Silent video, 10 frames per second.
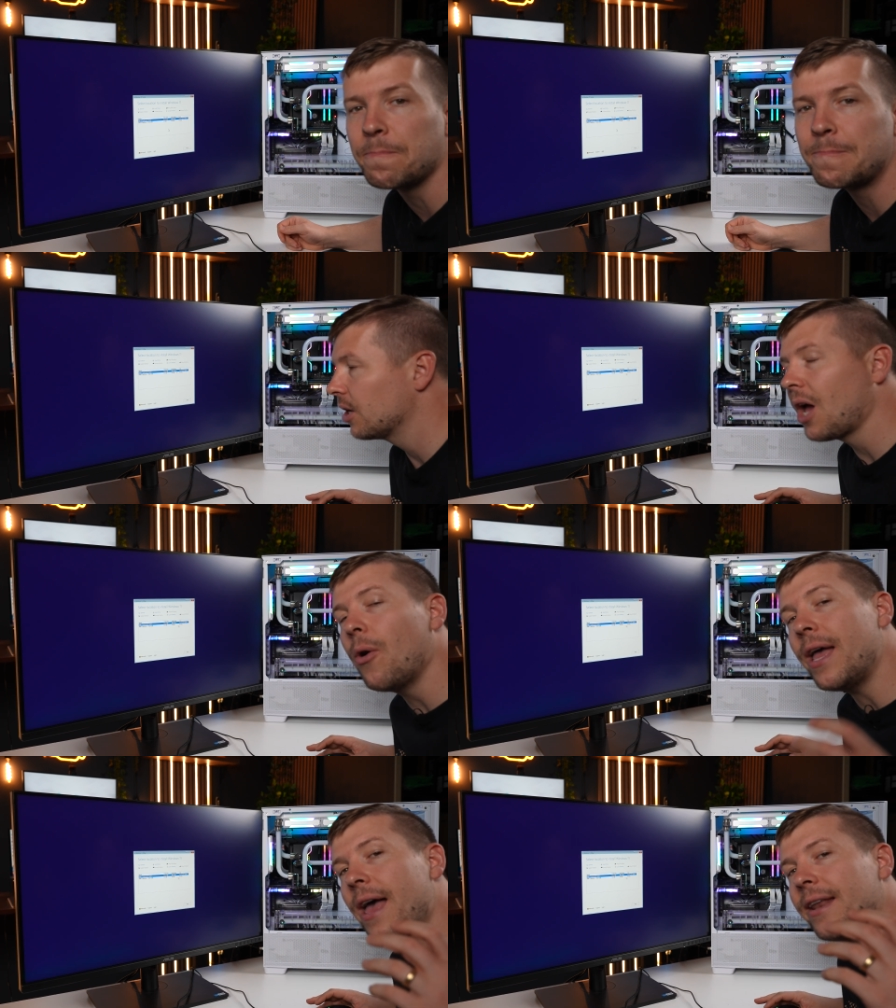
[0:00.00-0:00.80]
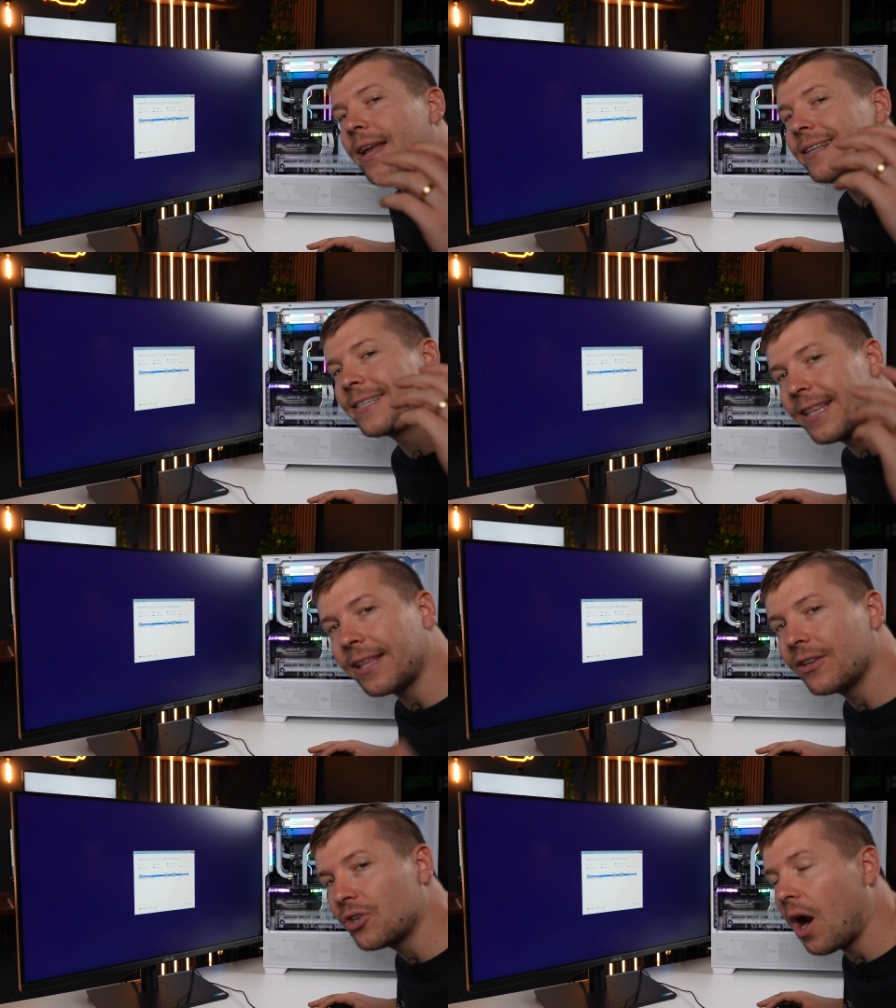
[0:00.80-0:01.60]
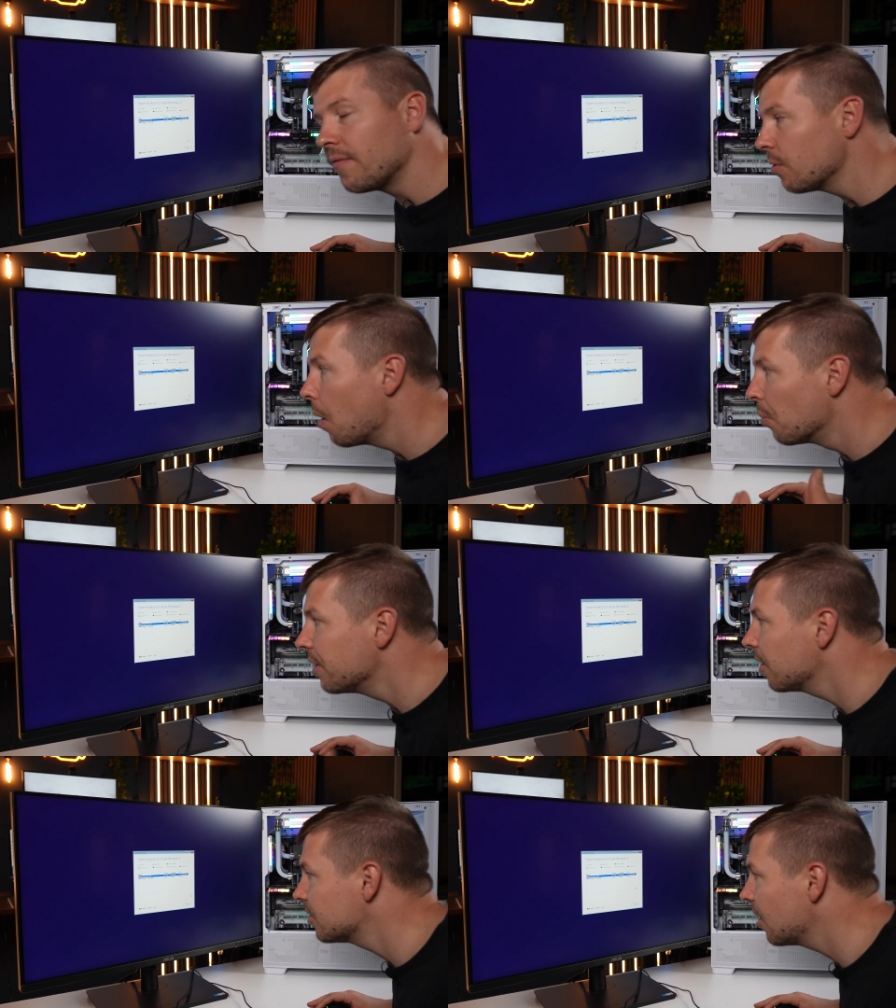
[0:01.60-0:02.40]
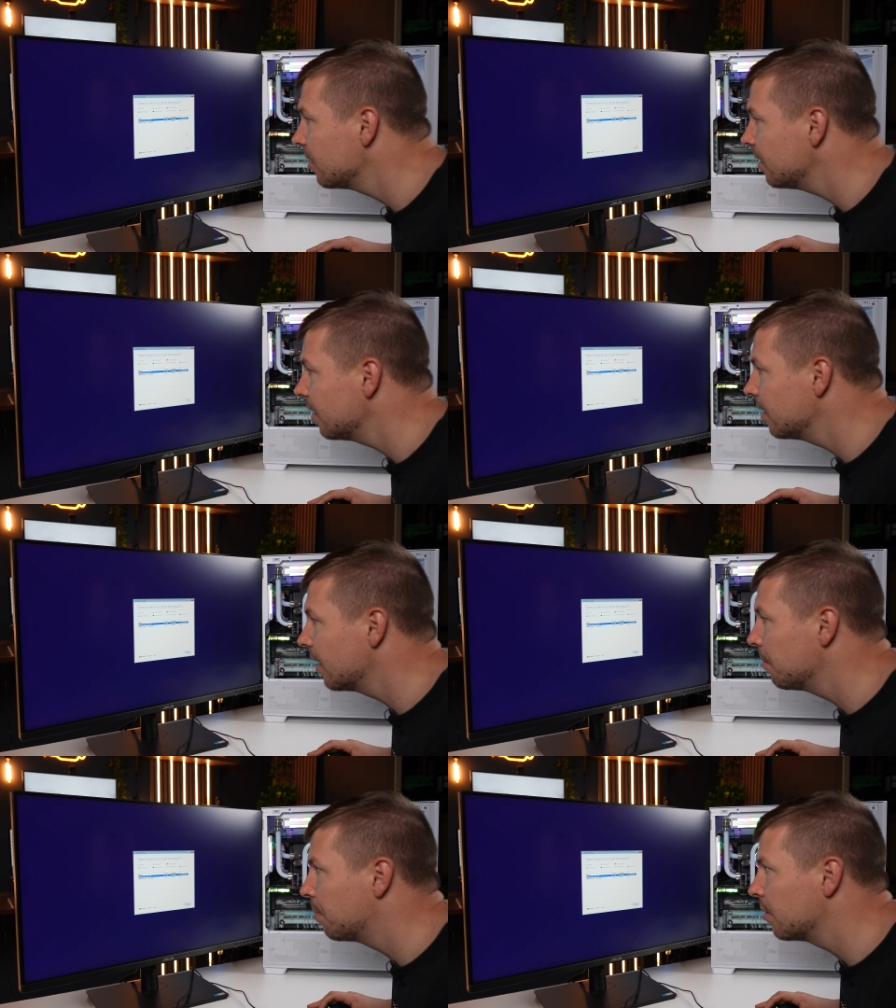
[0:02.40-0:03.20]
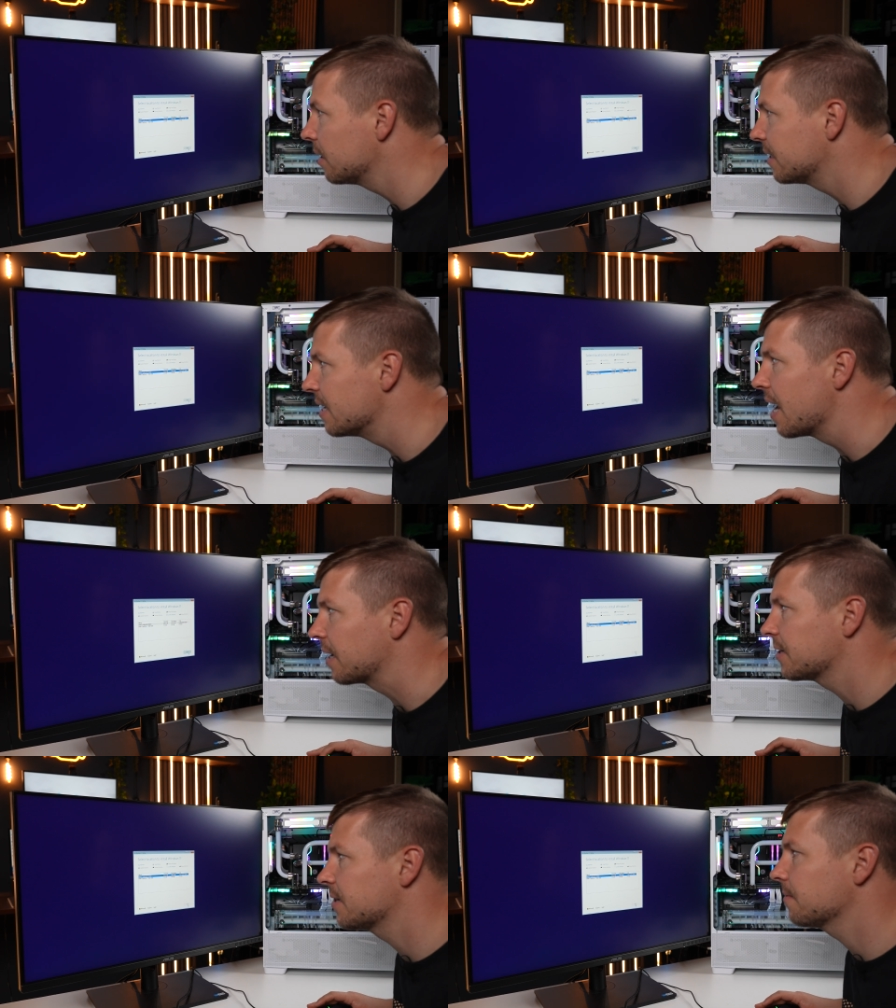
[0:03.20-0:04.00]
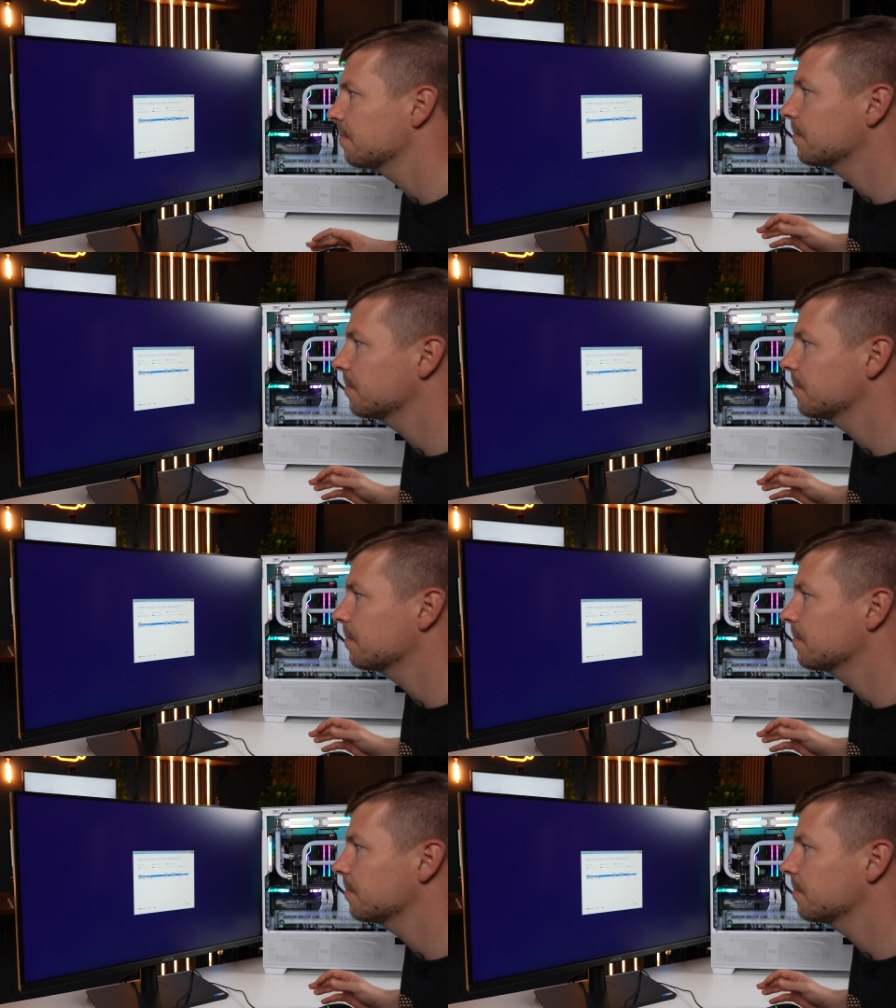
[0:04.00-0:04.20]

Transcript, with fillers: So go ahead and select the drive you want Windows on and press next.